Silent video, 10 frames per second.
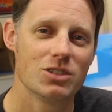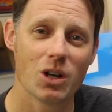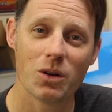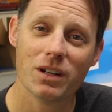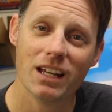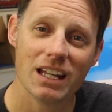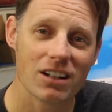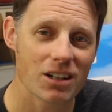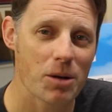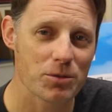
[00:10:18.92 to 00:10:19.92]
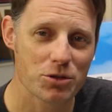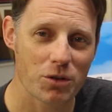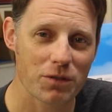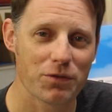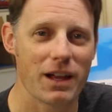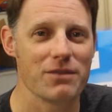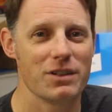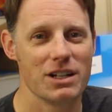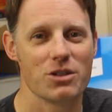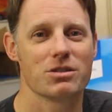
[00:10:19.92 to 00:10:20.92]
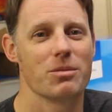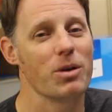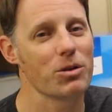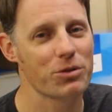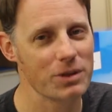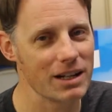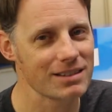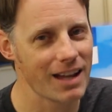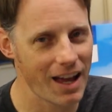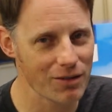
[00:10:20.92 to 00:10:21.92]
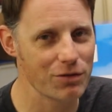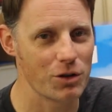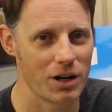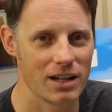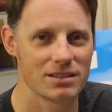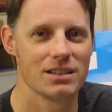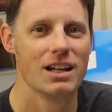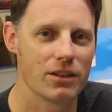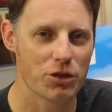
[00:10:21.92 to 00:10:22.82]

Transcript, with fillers: So here are a couple short flight videos on both 3S and 4S.